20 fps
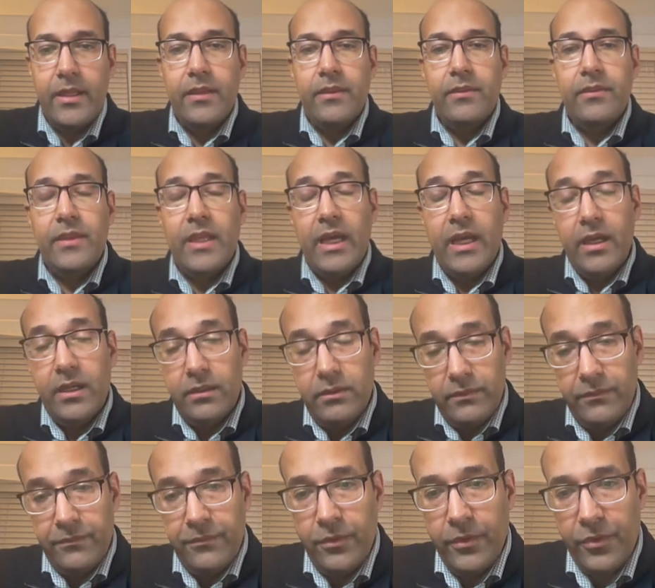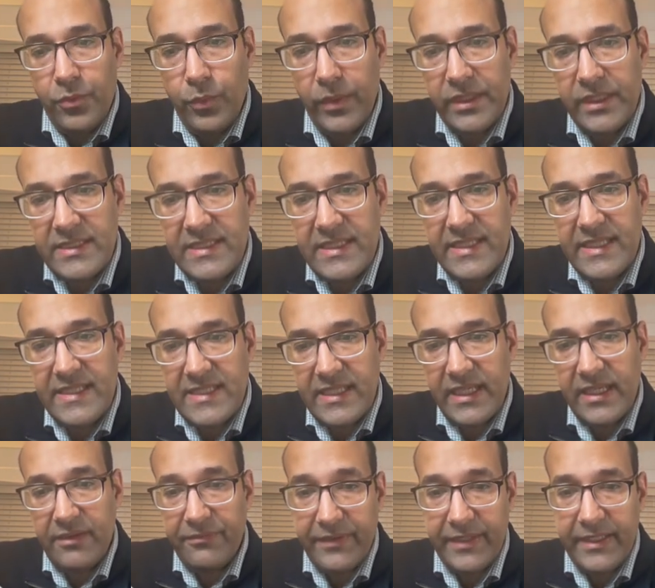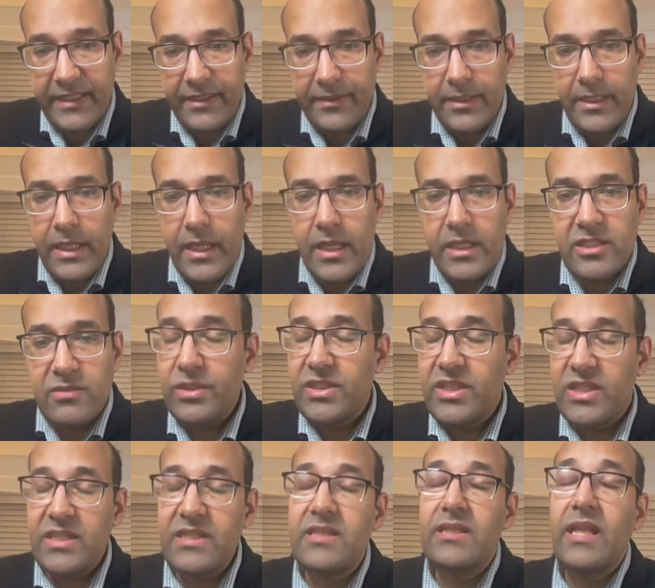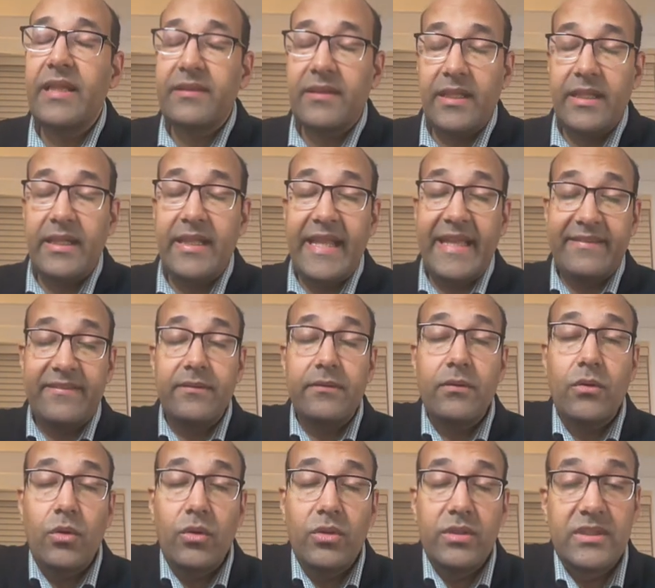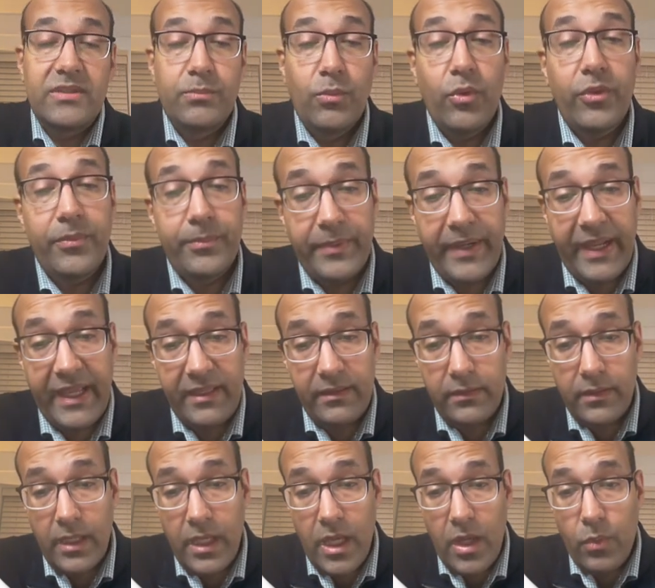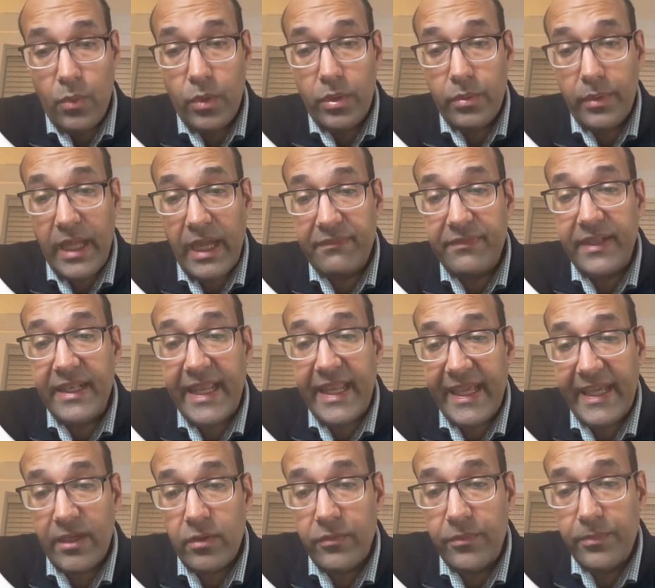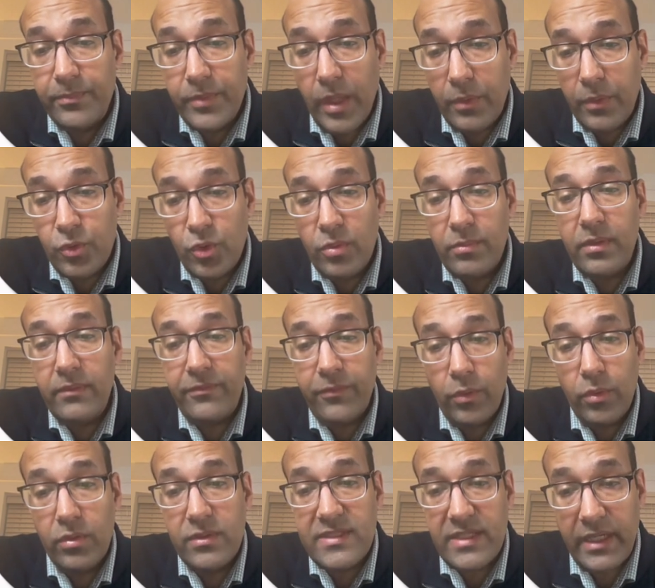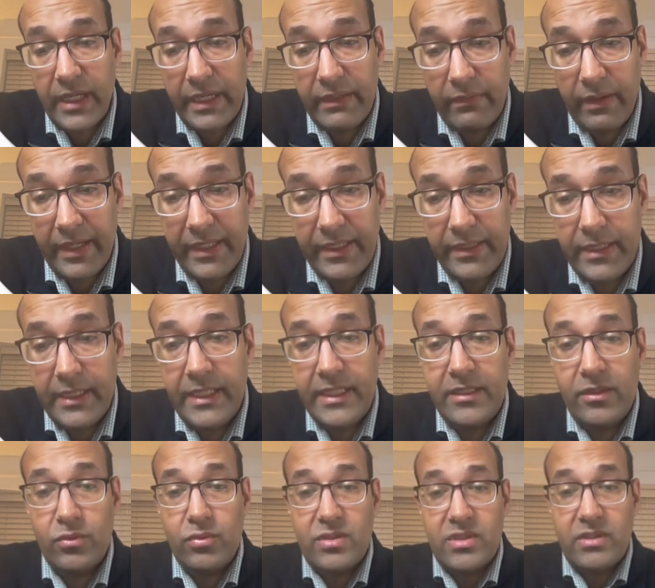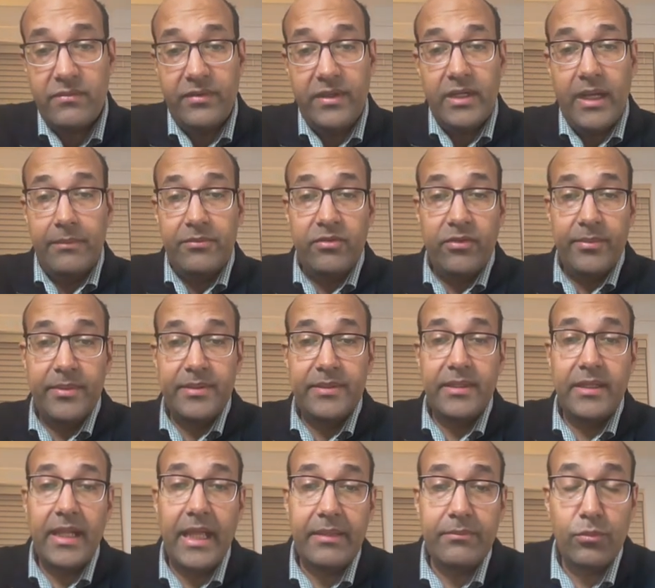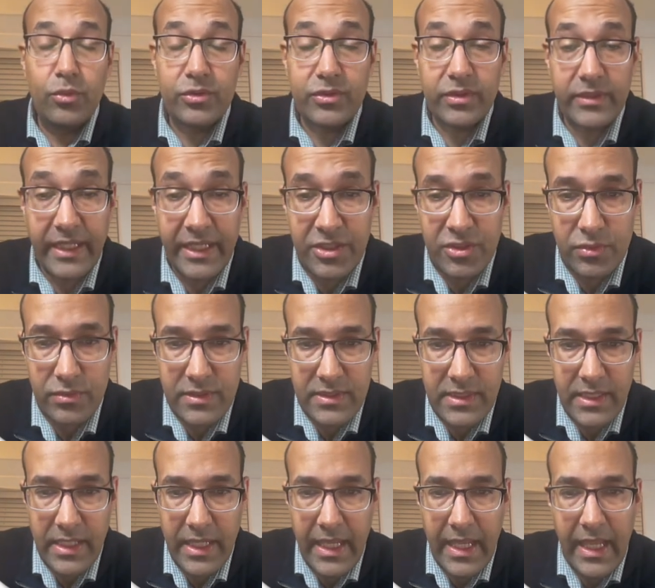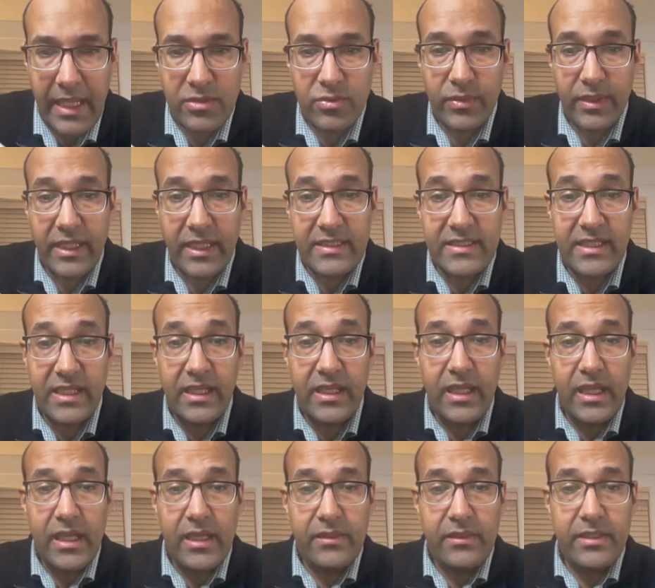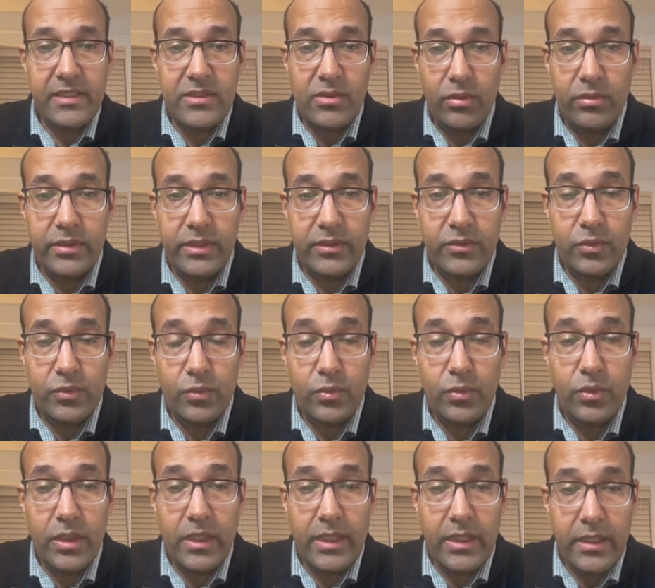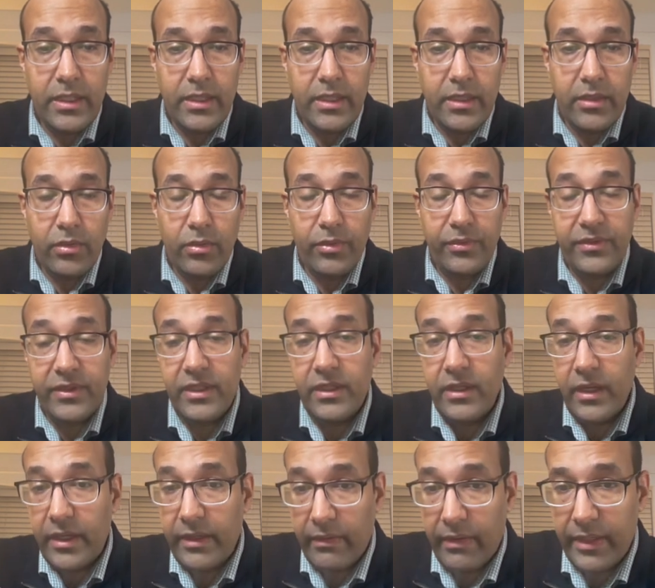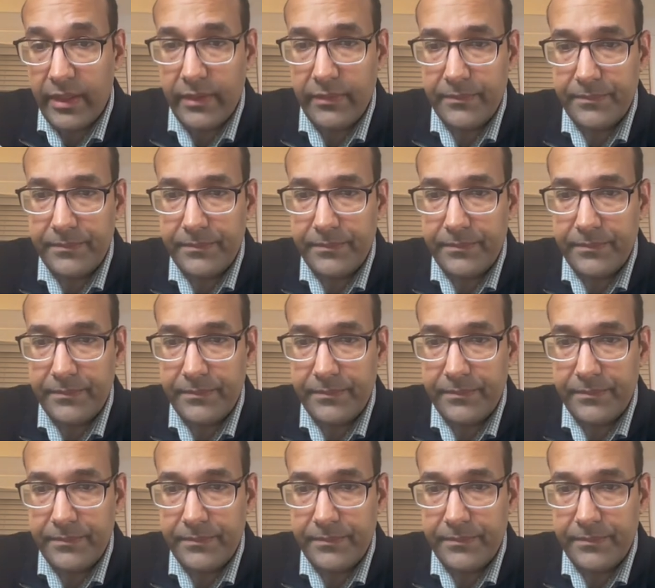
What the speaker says: The fourth one is lysencephaly, which is in Latin called smooth brain, where we have a lack of normal folds, gyri, leading to severe developmental and motor issues. As we can see, there is only 2 or 3 gyri.